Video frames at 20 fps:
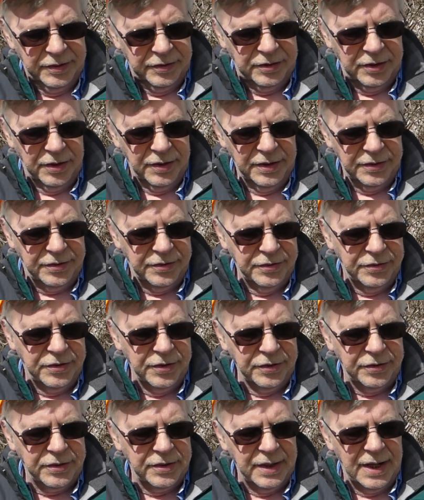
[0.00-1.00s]
So this is
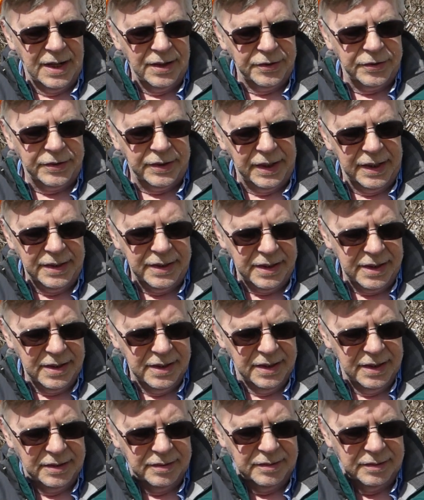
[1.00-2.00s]
just an outstanding
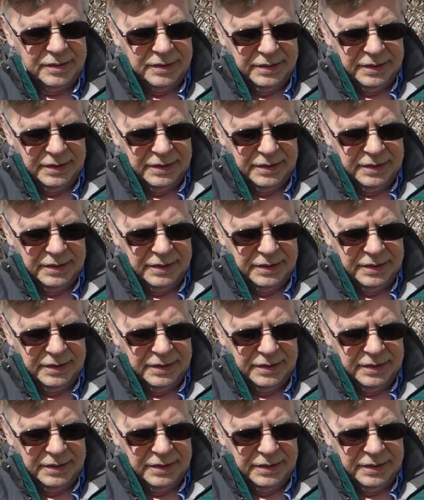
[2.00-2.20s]
gun.